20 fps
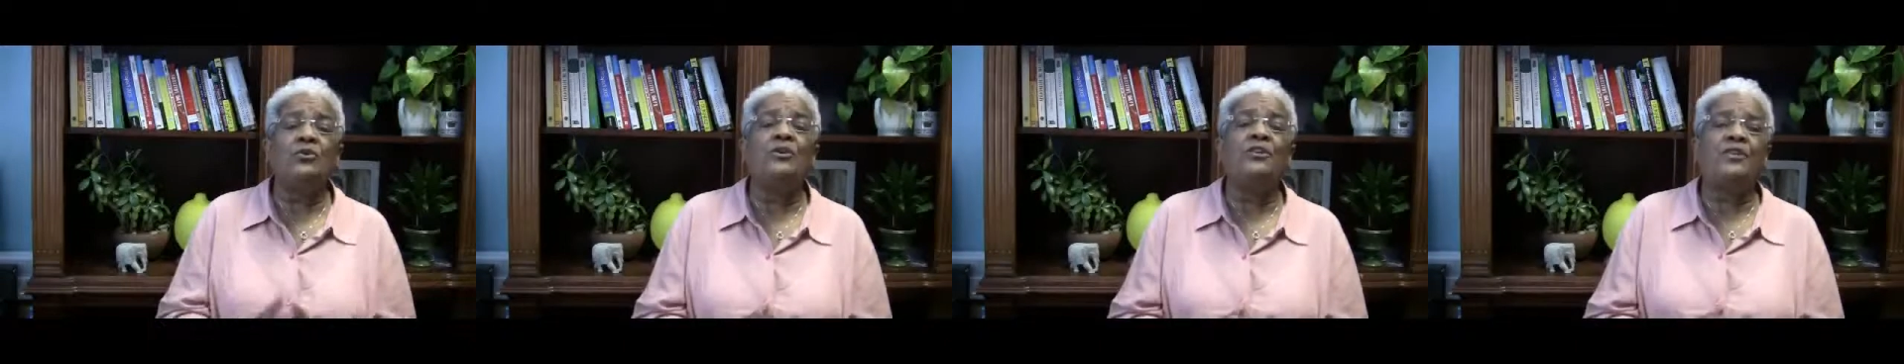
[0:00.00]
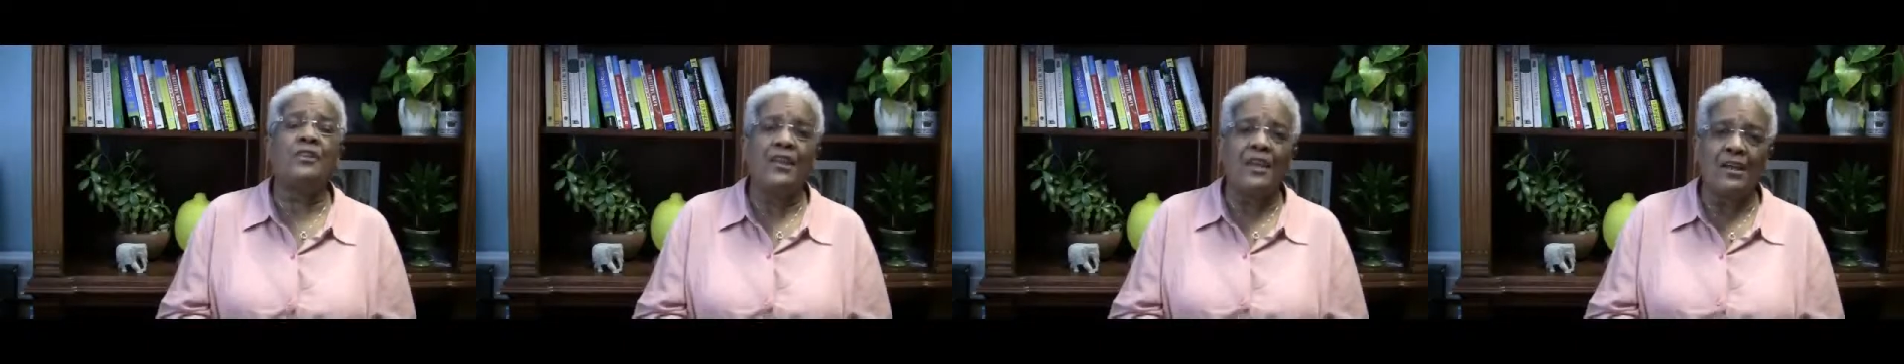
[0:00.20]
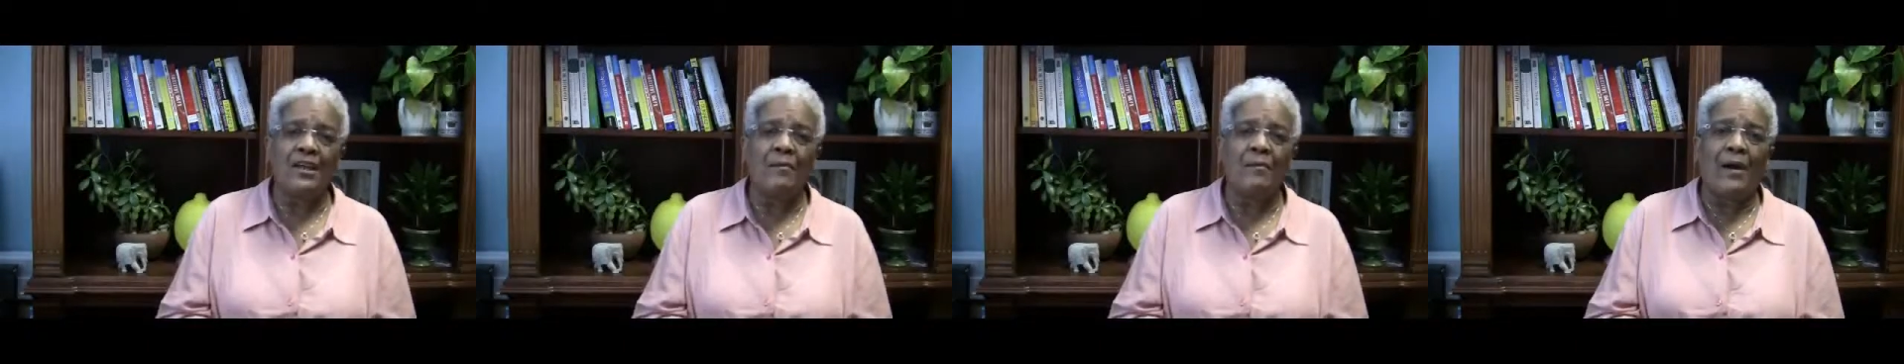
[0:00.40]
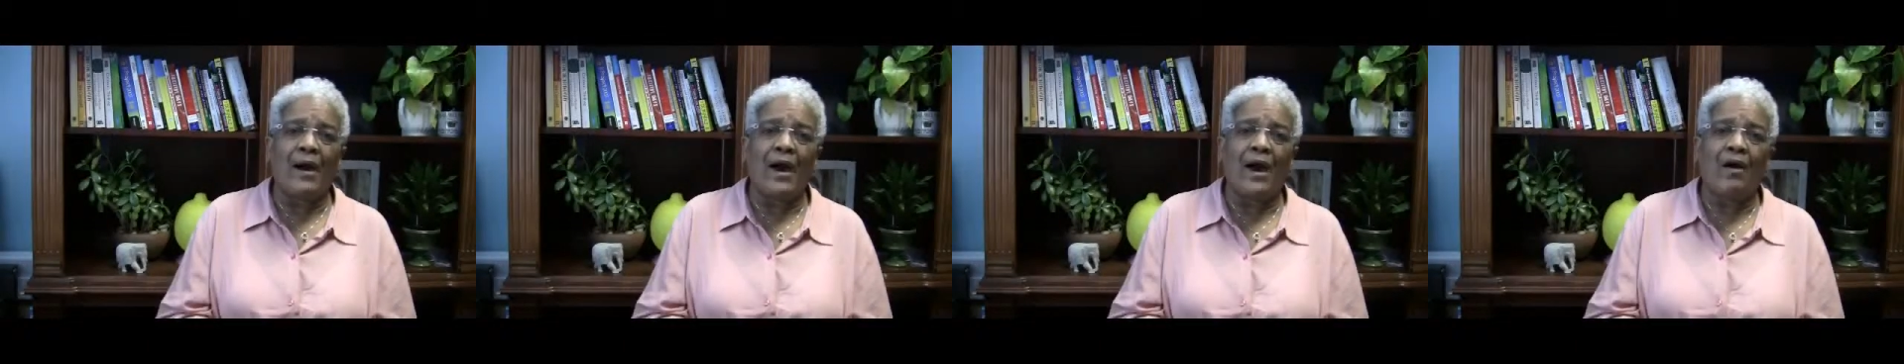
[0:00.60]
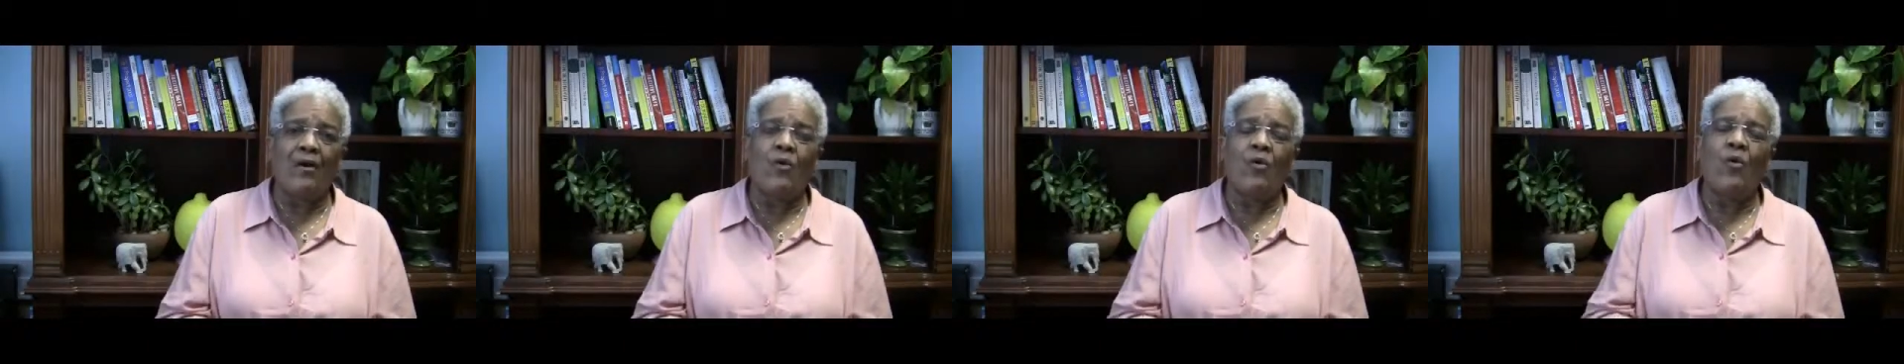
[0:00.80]
to think
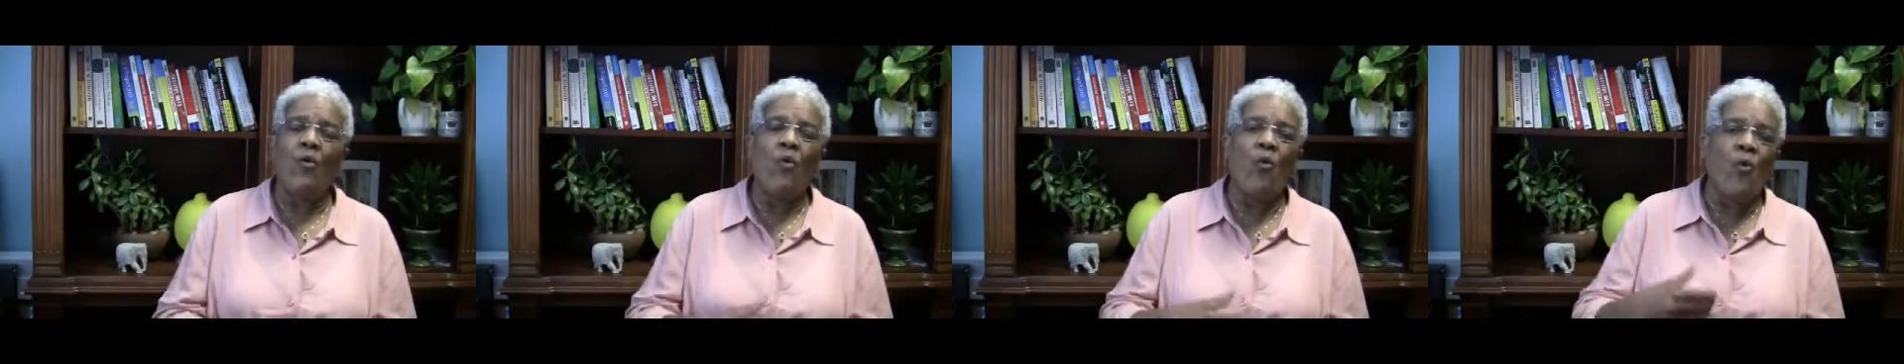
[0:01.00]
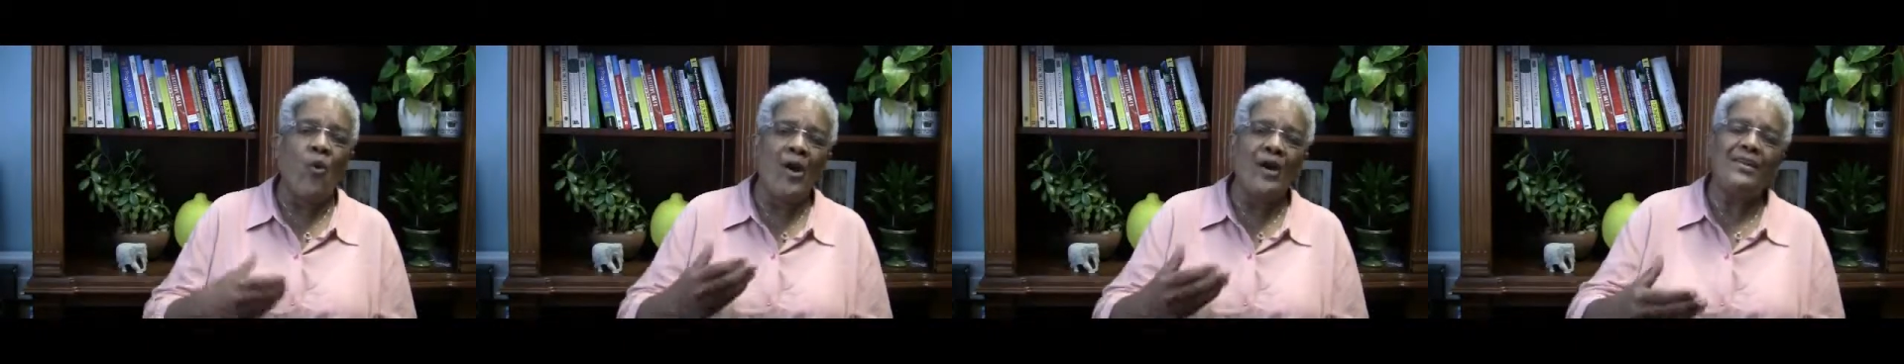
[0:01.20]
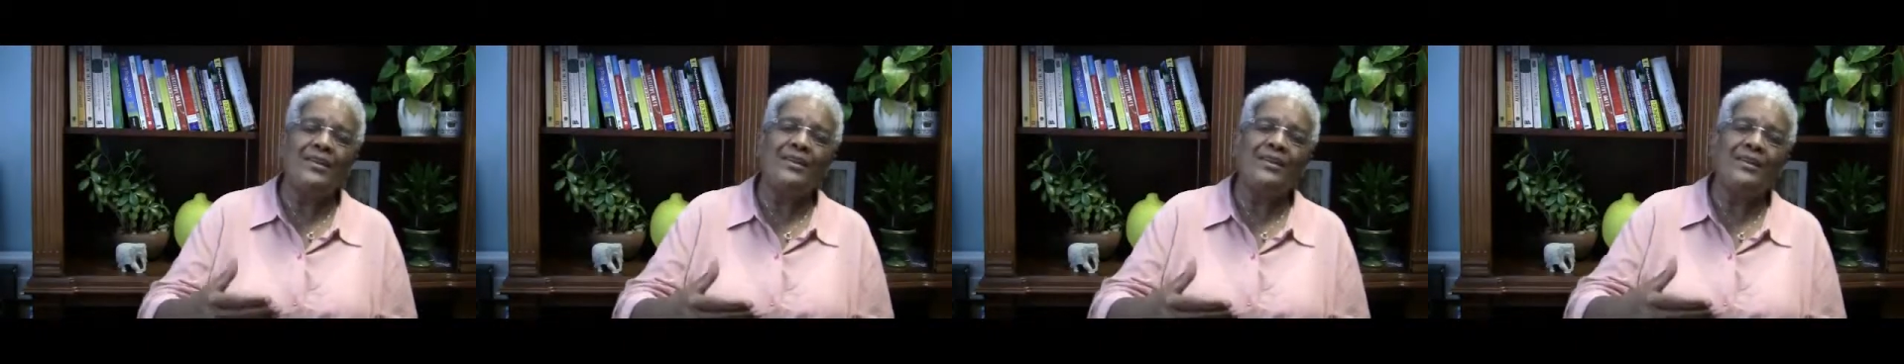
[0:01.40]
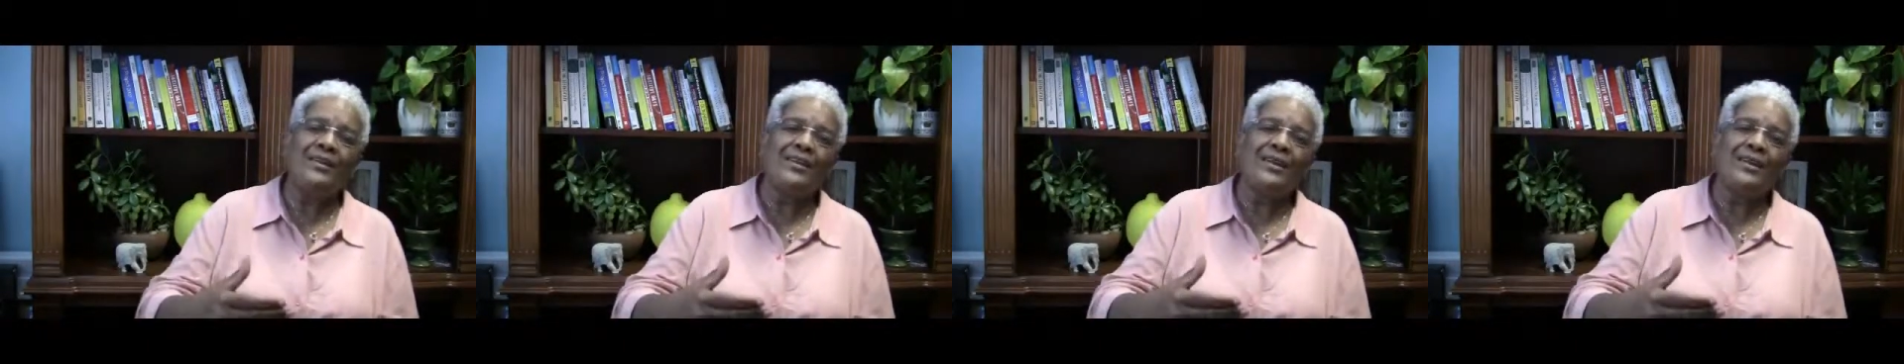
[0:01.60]
about what